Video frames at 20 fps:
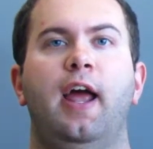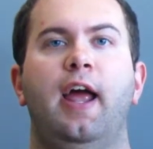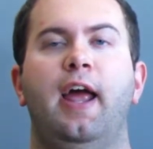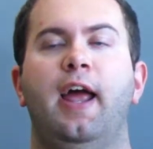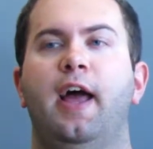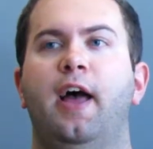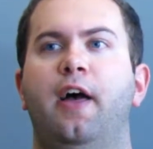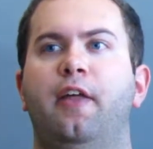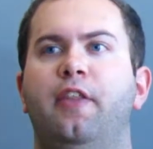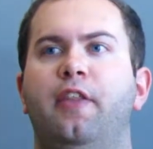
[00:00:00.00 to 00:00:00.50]

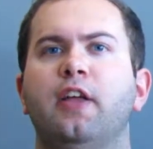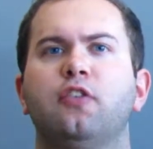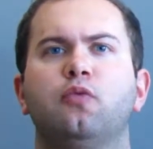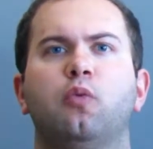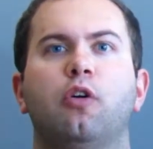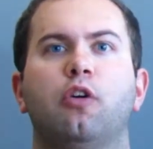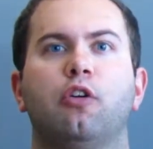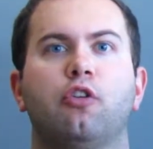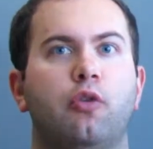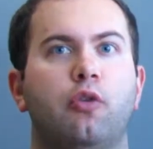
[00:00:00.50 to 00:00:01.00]
And that's
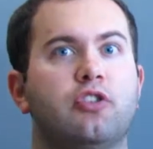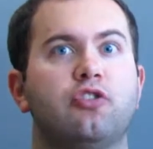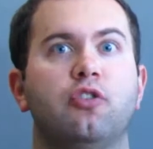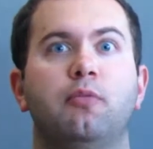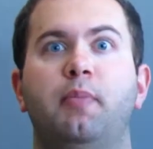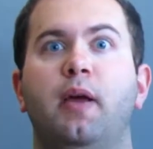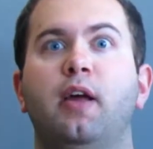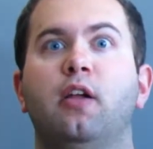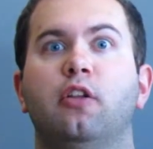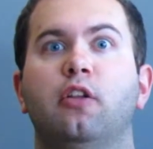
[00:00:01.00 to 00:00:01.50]
where
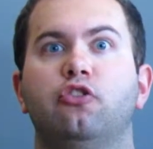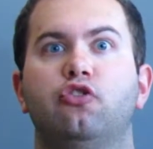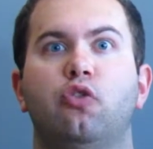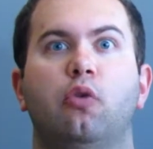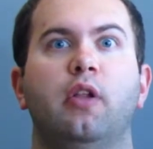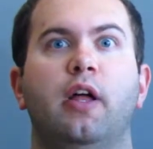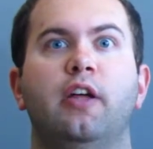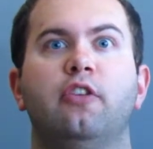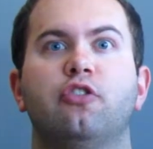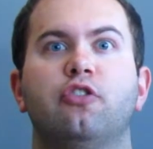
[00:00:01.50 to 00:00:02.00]
Christian Bale and
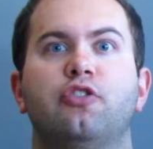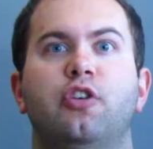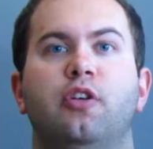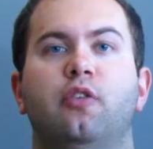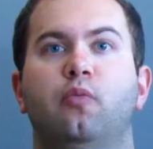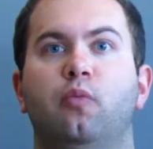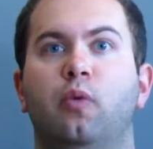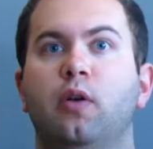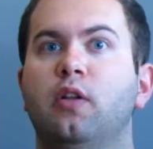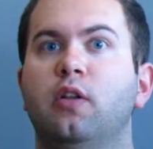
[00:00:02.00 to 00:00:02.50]
Joel
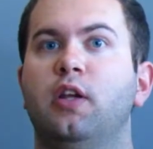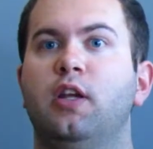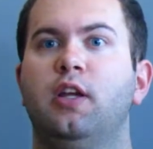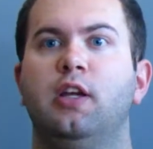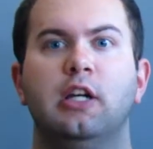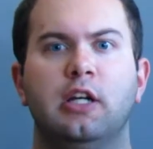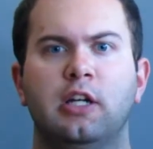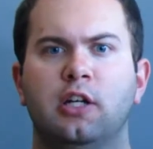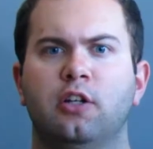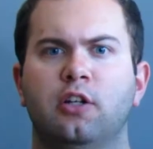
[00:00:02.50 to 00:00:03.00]
Edgerton
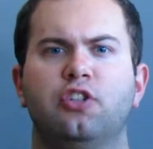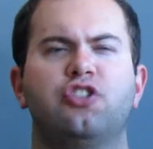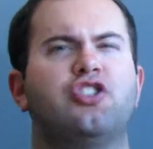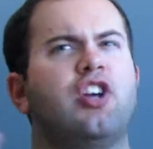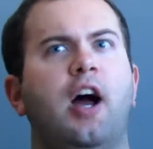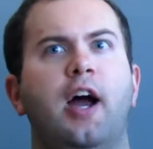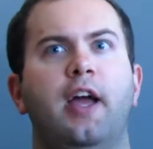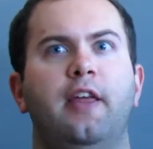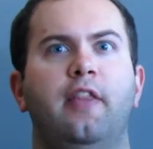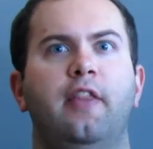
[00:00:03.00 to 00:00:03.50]
really
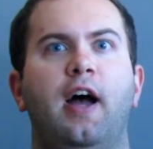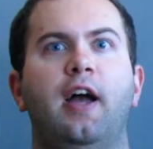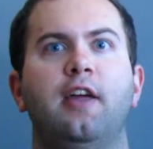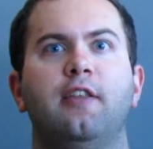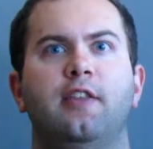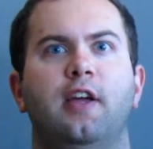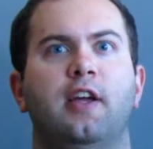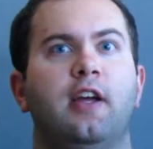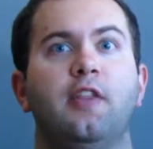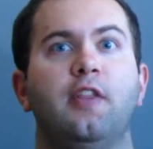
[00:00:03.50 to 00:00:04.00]
shine,
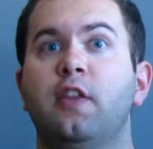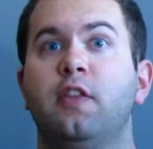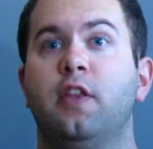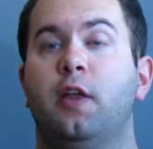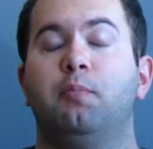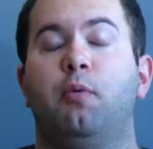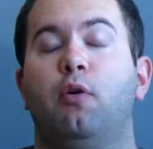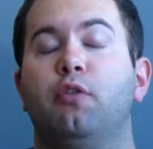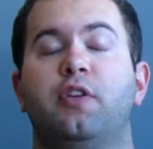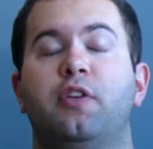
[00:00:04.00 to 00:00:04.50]
I think. I think
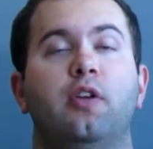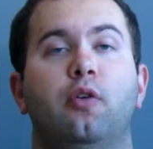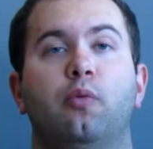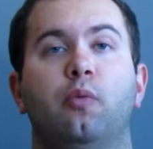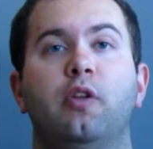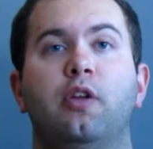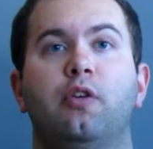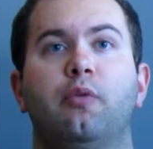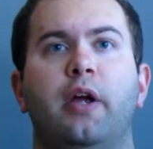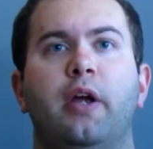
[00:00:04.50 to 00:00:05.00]
they both did a
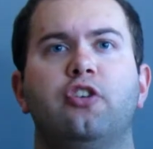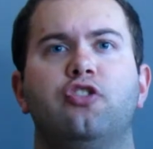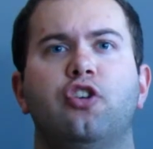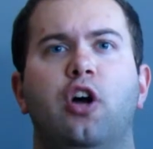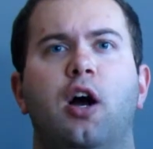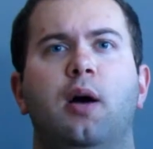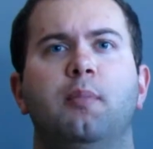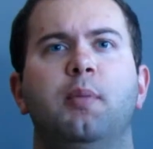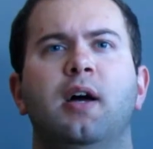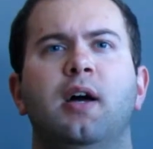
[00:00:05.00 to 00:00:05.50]
really great
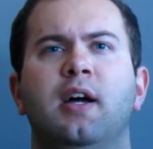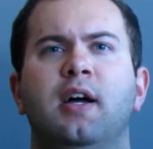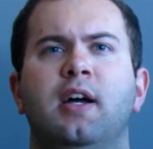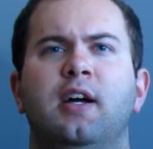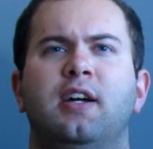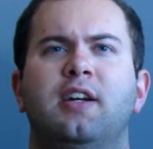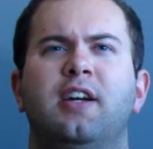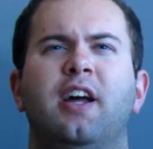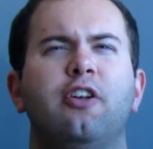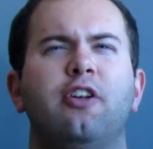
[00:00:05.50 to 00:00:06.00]
job.
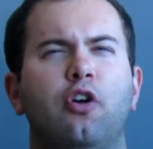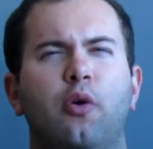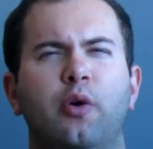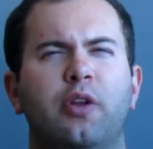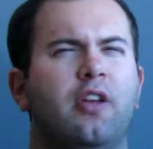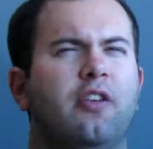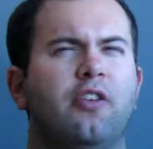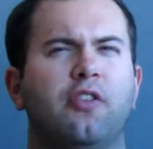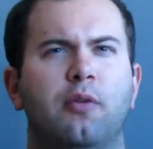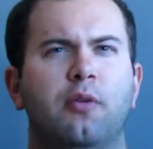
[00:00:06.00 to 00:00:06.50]
Kind of
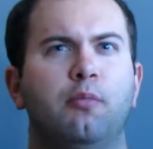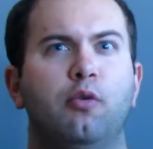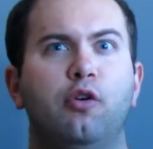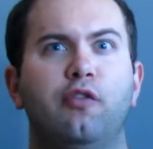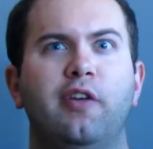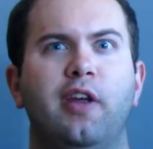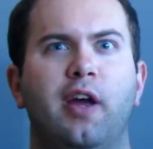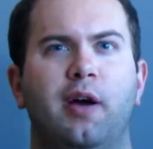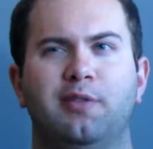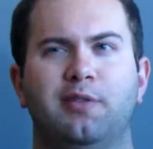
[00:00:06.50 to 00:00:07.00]
going into the
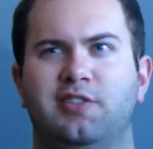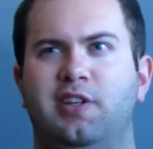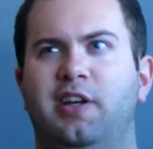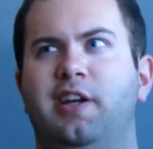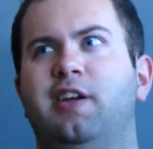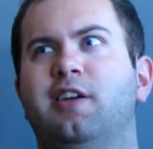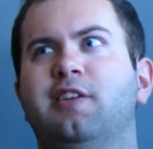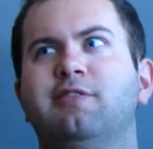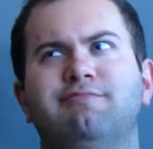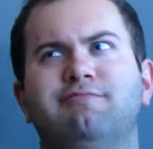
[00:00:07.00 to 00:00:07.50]
movie, I was
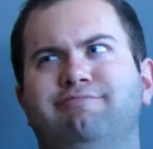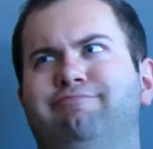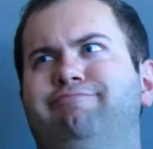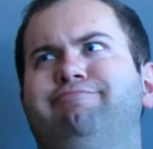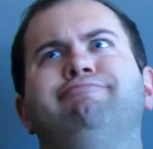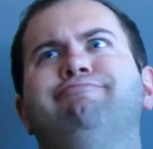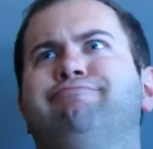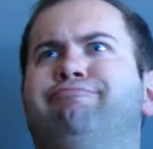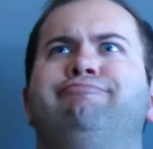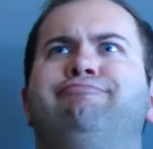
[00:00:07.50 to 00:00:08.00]
like,
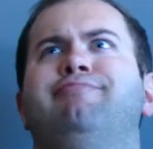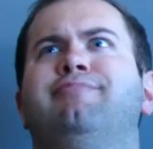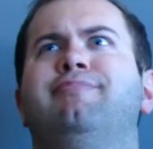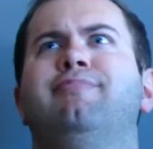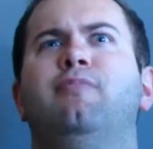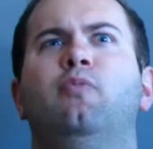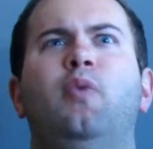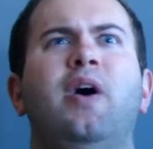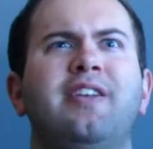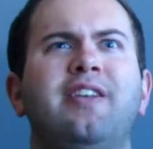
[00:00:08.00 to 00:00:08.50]

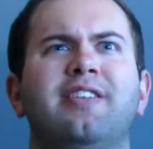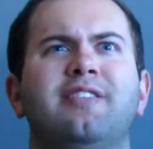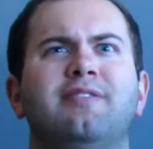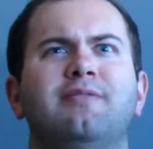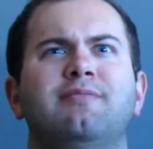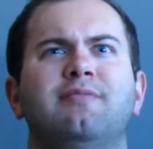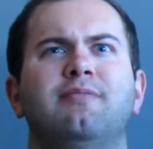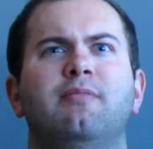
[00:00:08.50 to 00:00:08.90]
what?